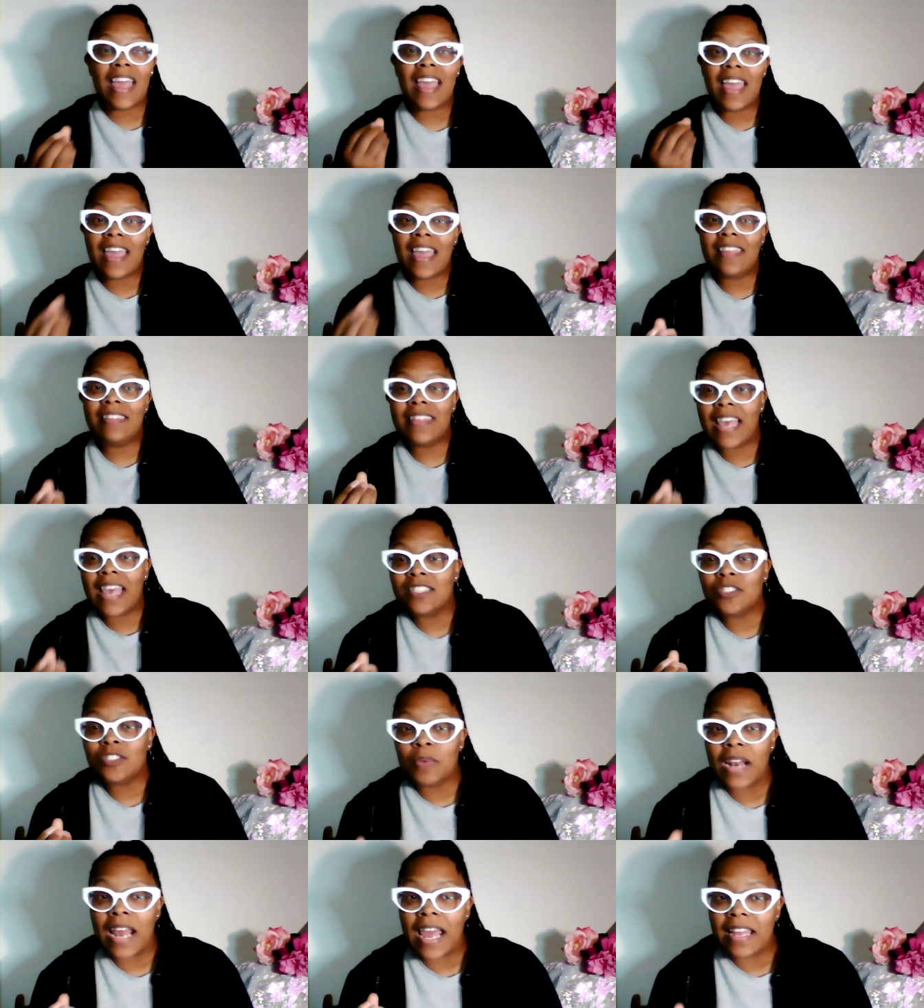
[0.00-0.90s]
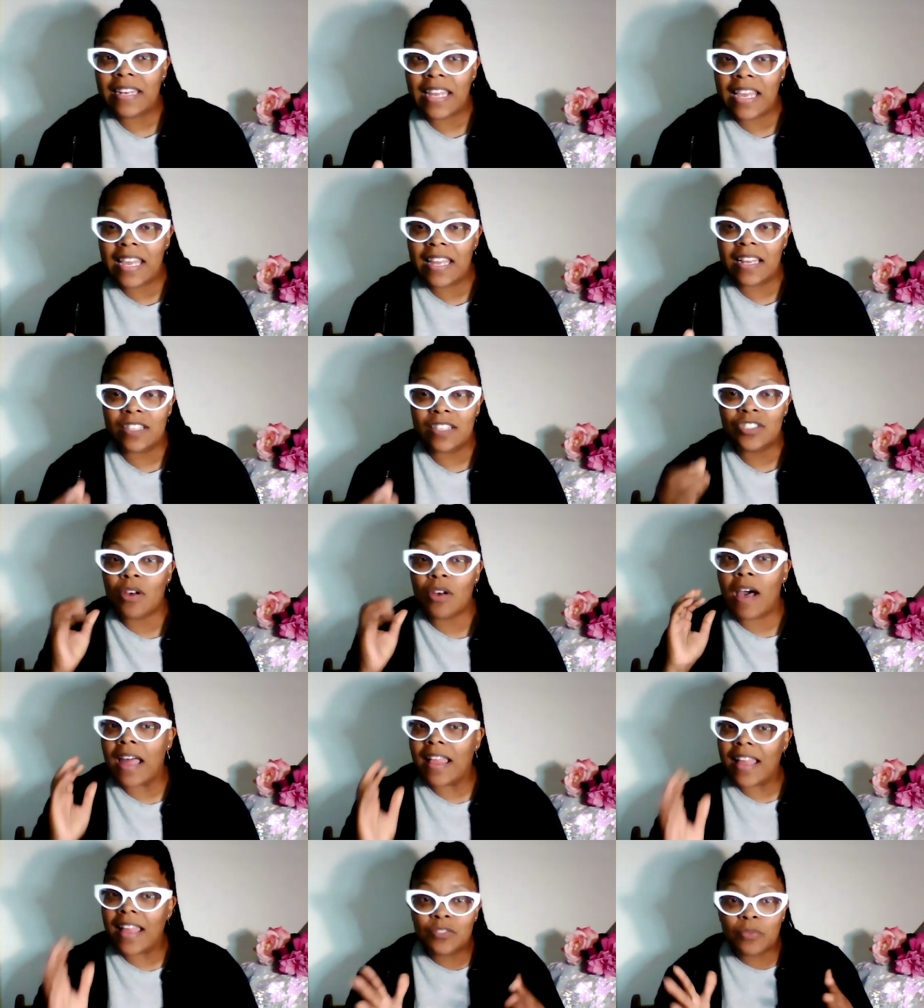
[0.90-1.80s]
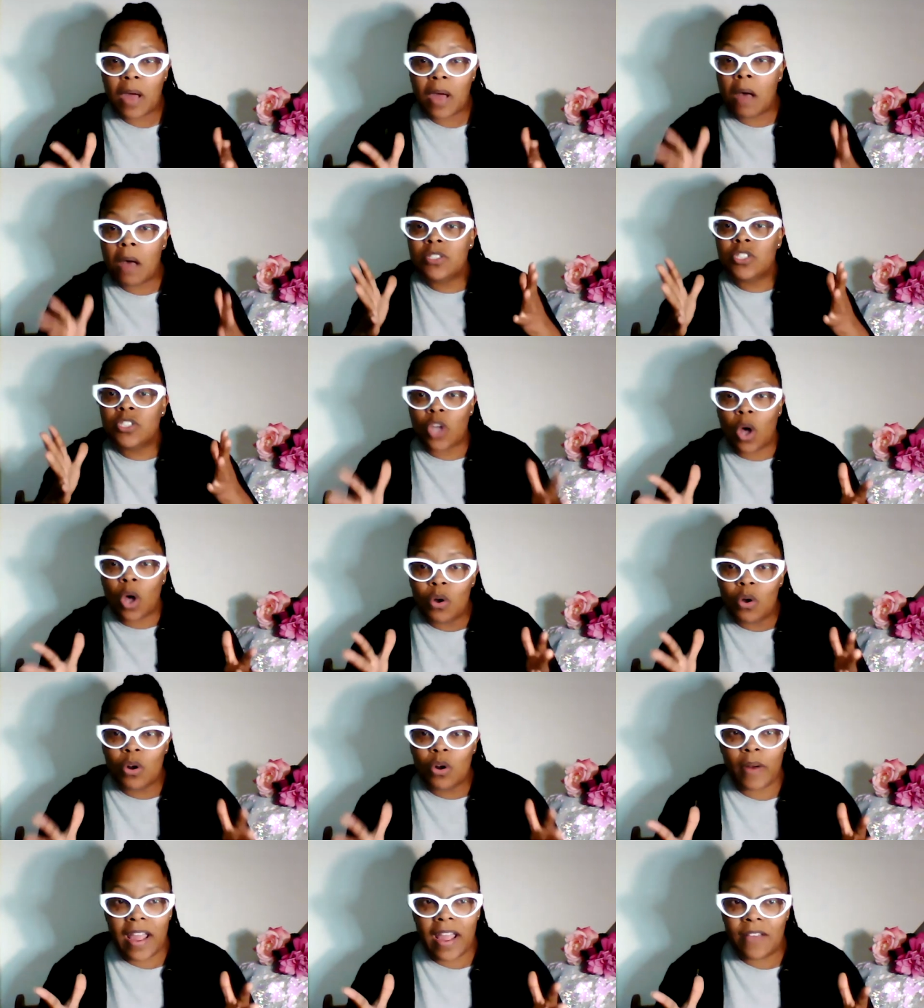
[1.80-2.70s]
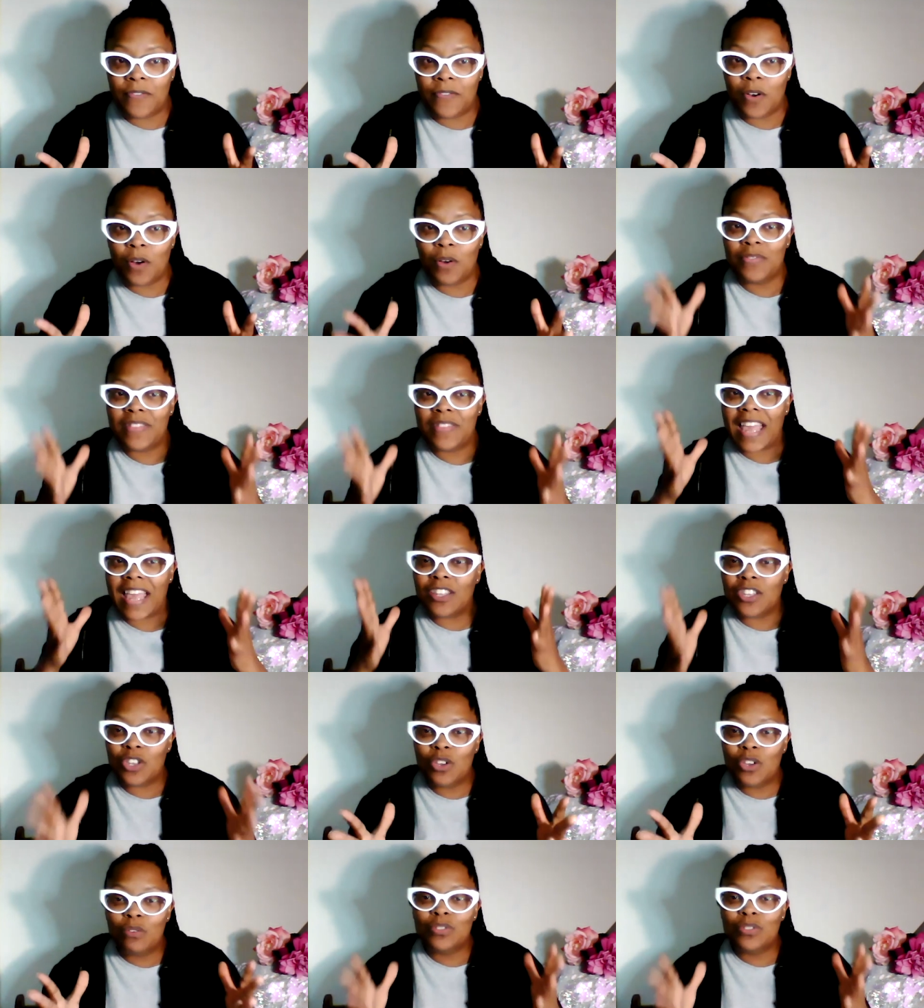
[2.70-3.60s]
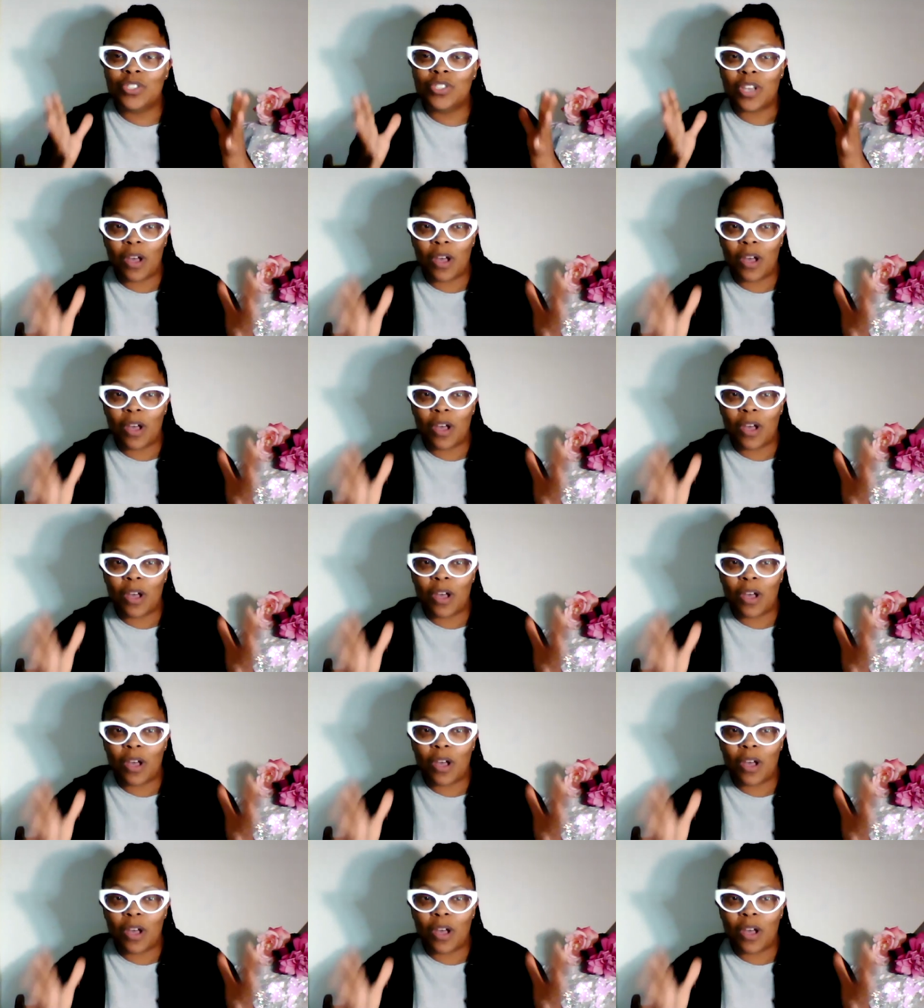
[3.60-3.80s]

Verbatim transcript: and that's what I needed. So that's why I'm so grateful that you yes.